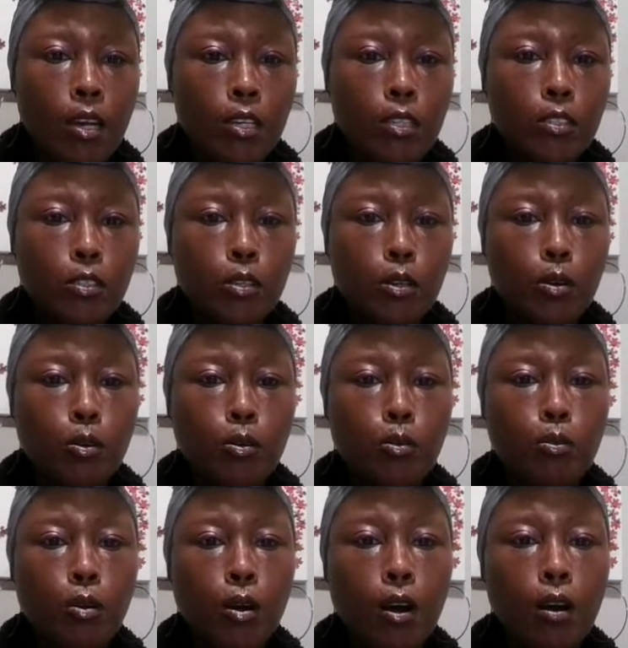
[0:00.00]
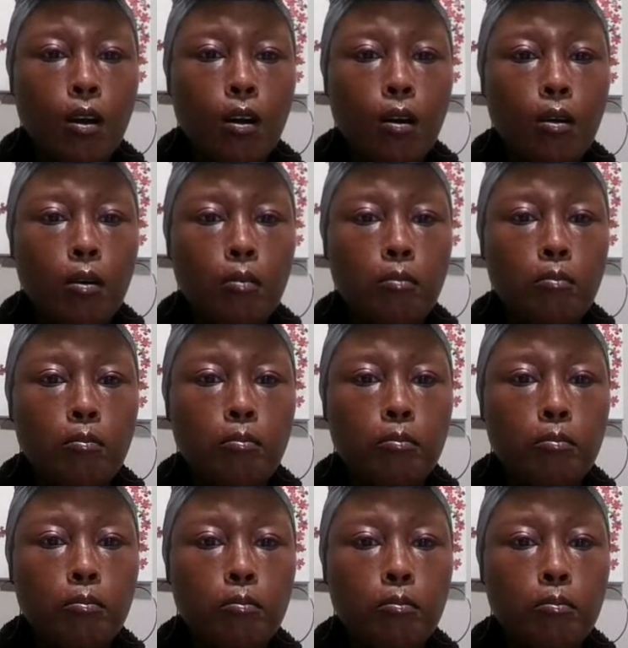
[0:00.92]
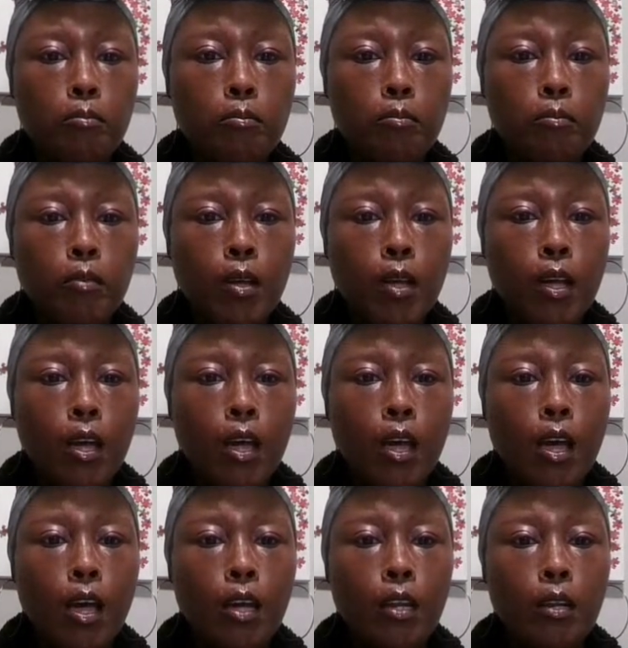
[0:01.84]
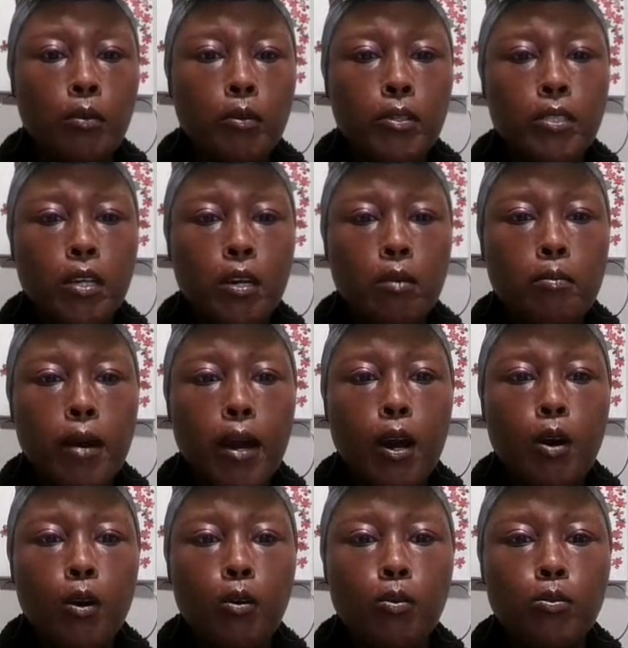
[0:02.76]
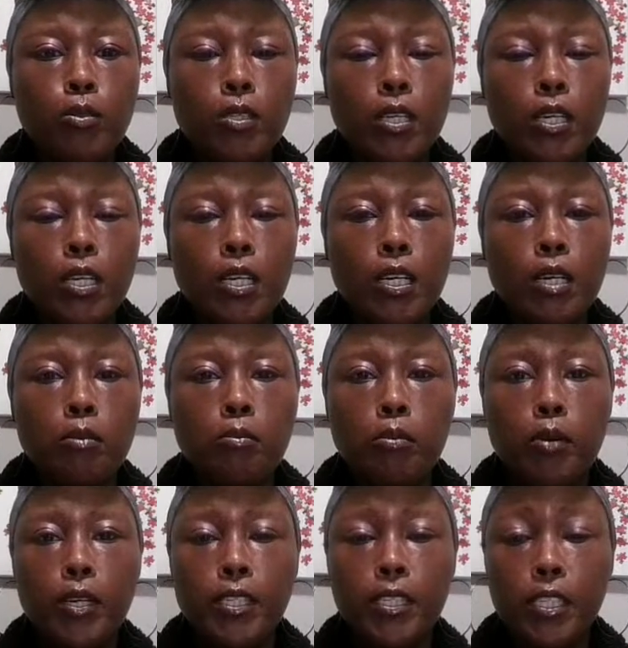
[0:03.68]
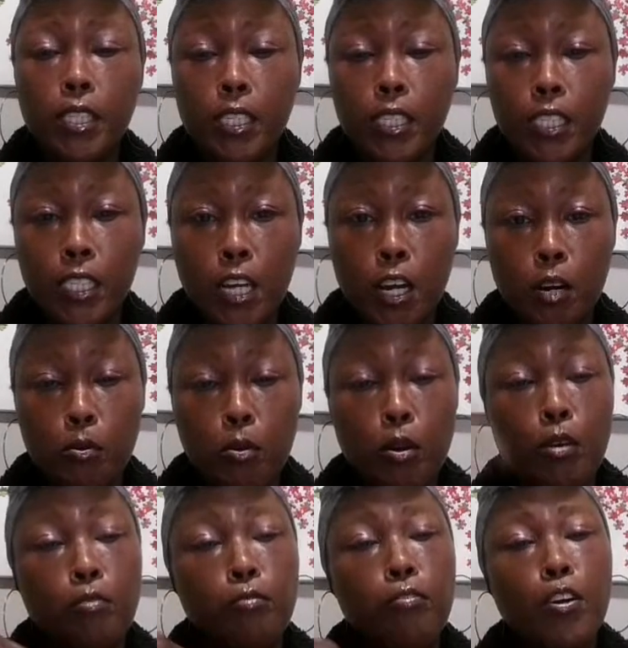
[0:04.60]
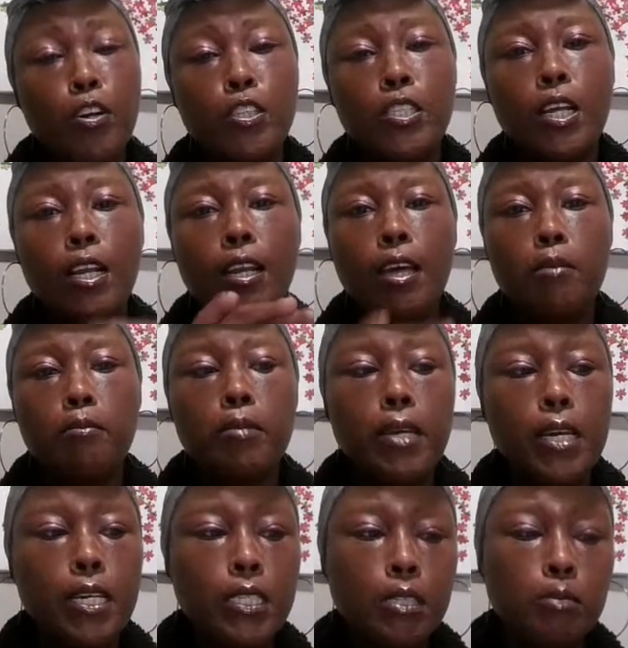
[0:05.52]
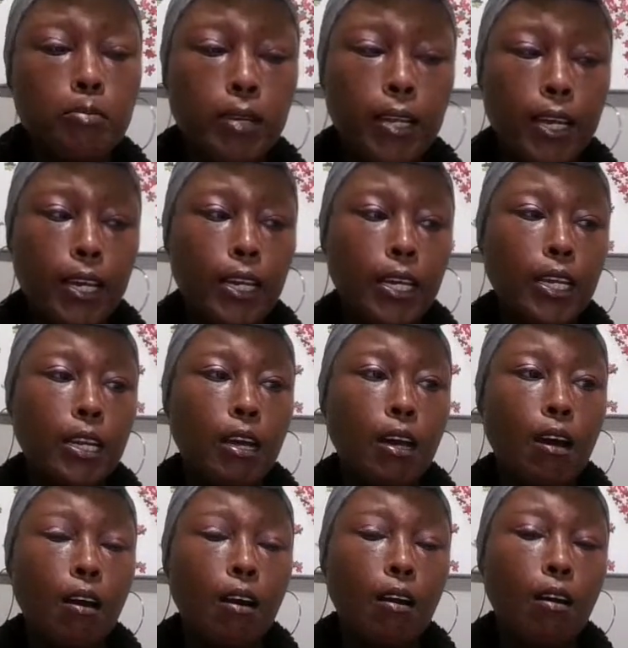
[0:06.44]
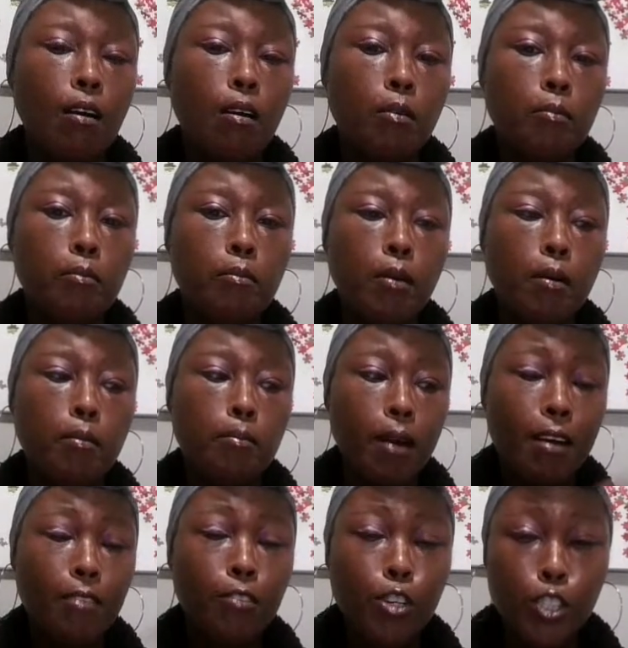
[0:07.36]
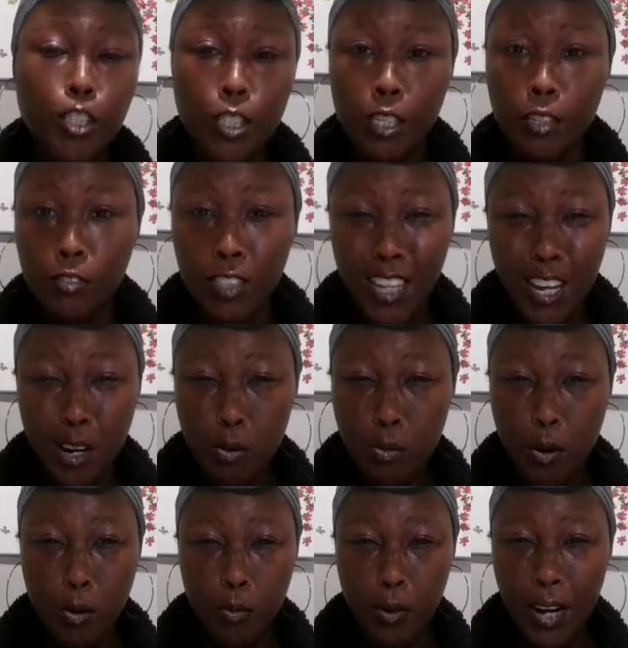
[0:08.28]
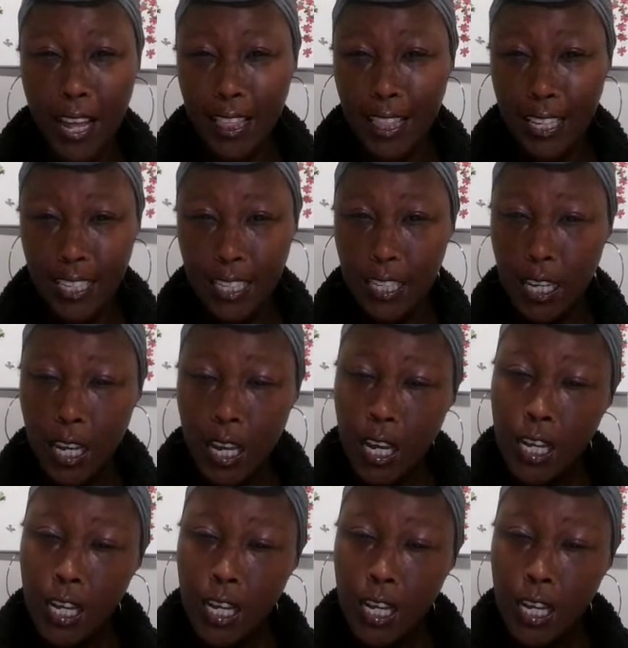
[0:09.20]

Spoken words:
and so I'm going to talk about embracing the shadow work. First, let me explain my version of shadow work, what I think